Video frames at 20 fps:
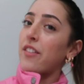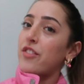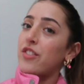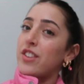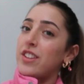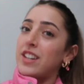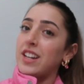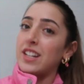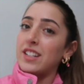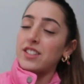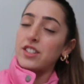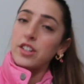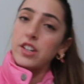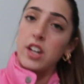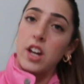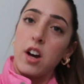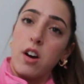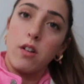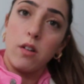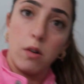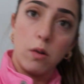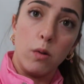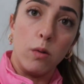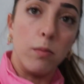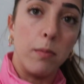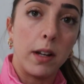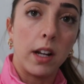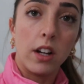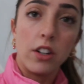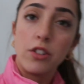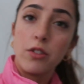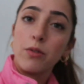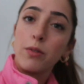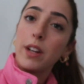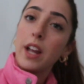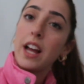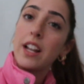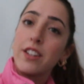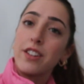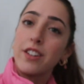After the dance studio, oh my gosh,
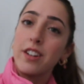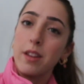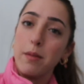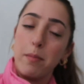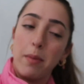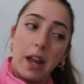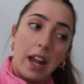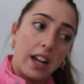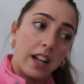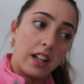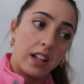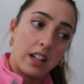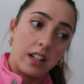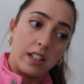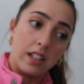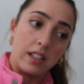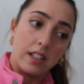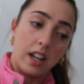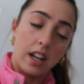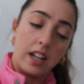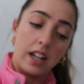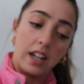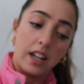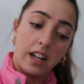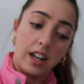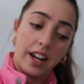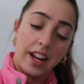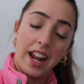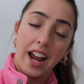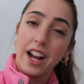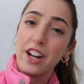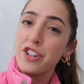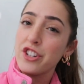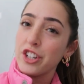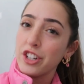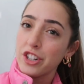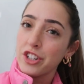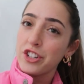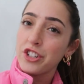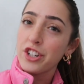we had to go to the bank because I needed a
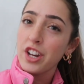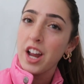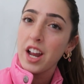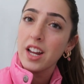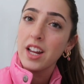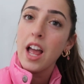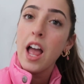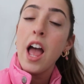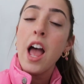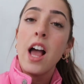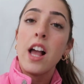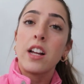cashier's check.